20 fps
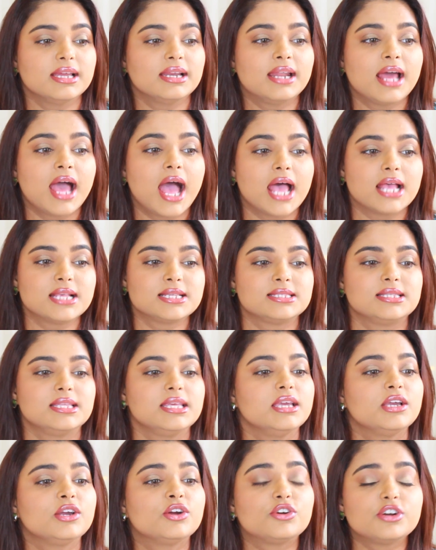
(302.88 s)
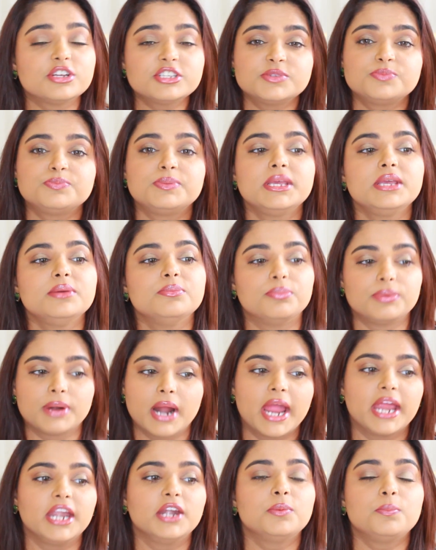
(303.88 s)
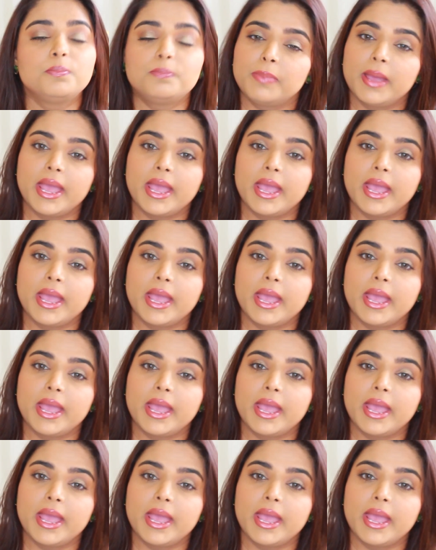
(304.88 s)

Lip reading: It has the crispy, bright